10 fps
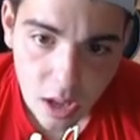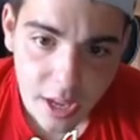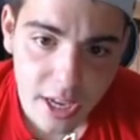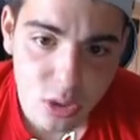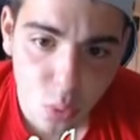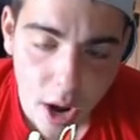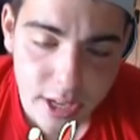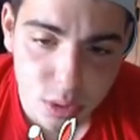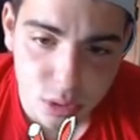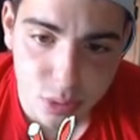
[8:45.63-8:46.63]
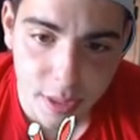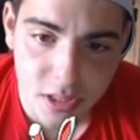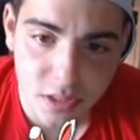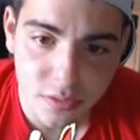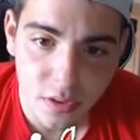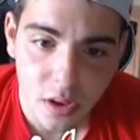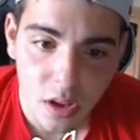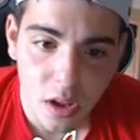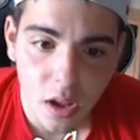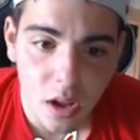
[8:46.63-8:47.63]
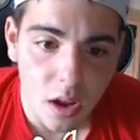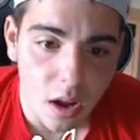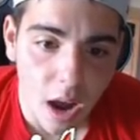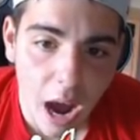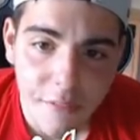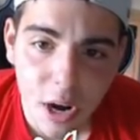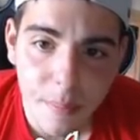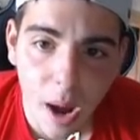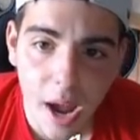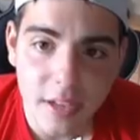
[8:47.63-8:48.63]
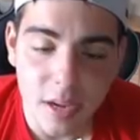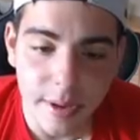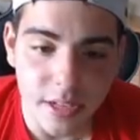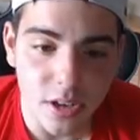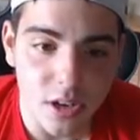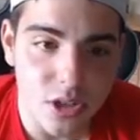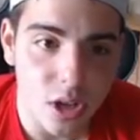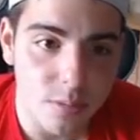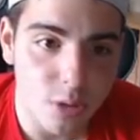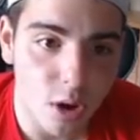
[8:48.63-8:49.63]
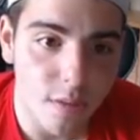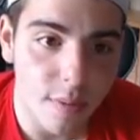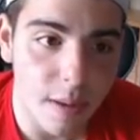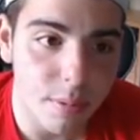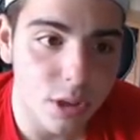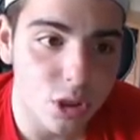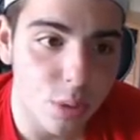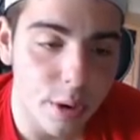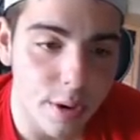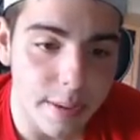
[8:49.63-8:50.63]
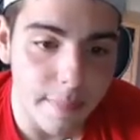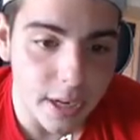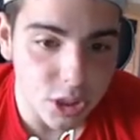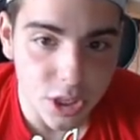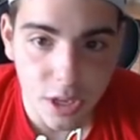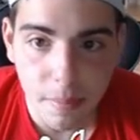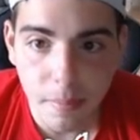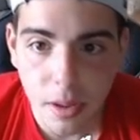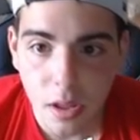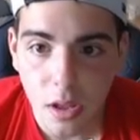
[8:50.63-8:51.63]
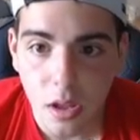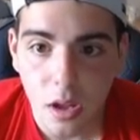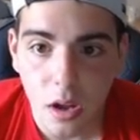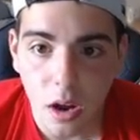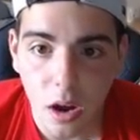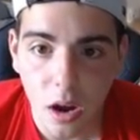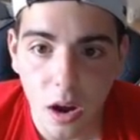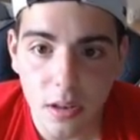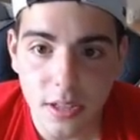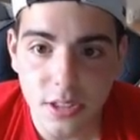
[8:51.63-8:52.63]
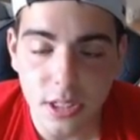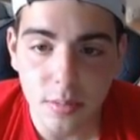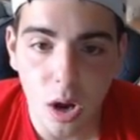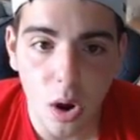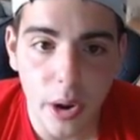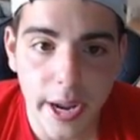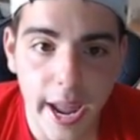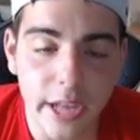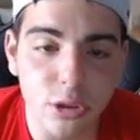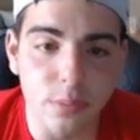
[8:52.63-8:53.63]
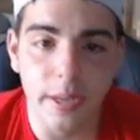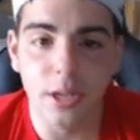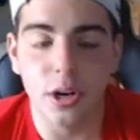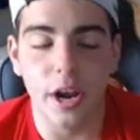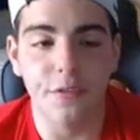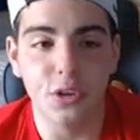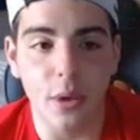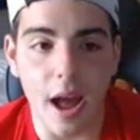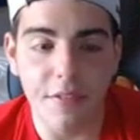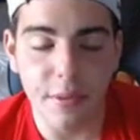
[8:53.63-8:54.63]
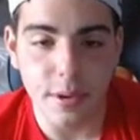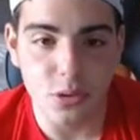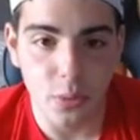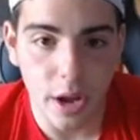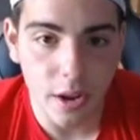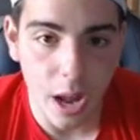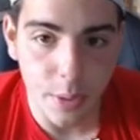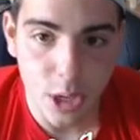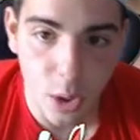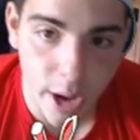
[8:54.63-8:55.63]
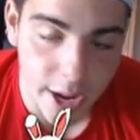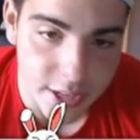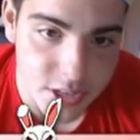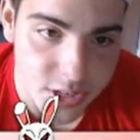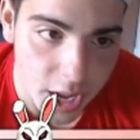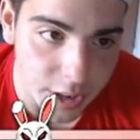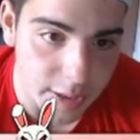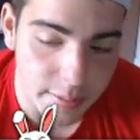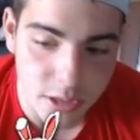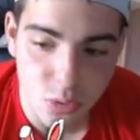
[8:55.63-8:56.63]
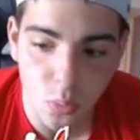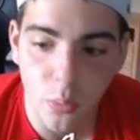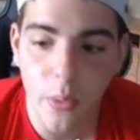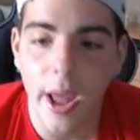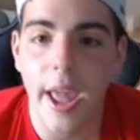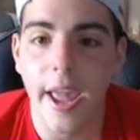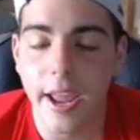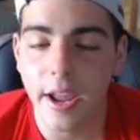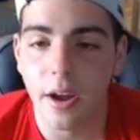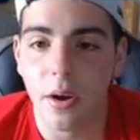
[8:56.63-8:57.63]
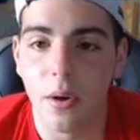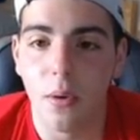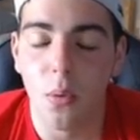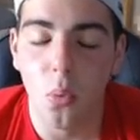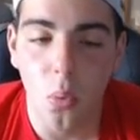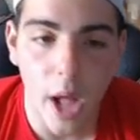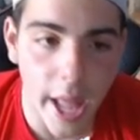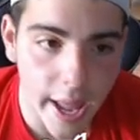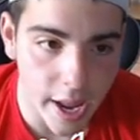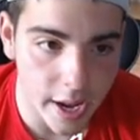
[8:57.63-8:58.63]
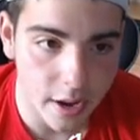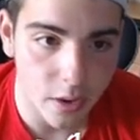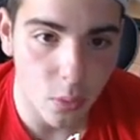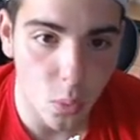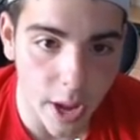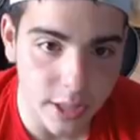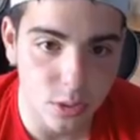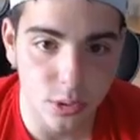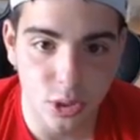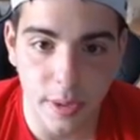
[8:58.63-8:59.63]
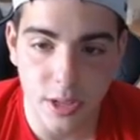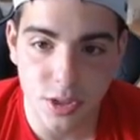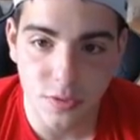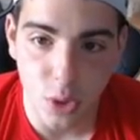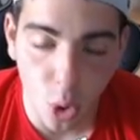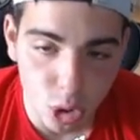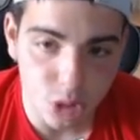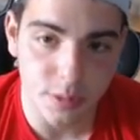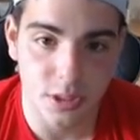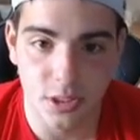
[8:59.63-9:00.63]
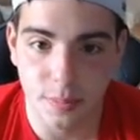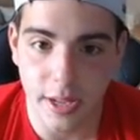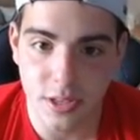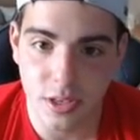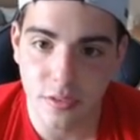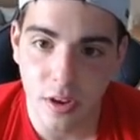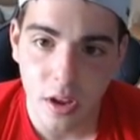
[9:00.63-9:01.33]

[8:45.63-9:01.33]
He's way too expensive. Javier Baez, I made a ton of stubs off, but I'm pretty sure we already mentioned him. Uh, let's keep going. Andrew Miller, if you have him as well, I would go ahead and sell him. He's way, way, way too expensive. Goldschmidt's expensive.